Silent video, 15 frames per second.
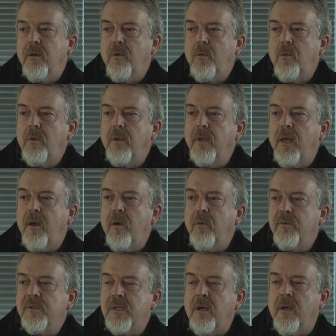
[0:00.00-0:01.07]
all
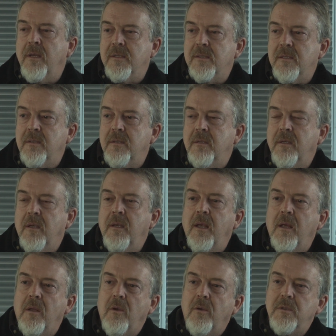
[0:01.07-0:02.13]
our science and
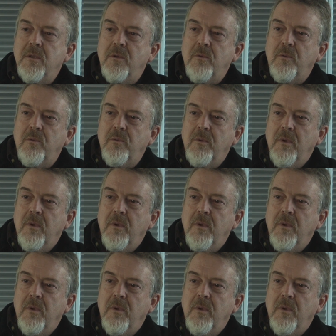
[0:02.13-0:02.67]
ecological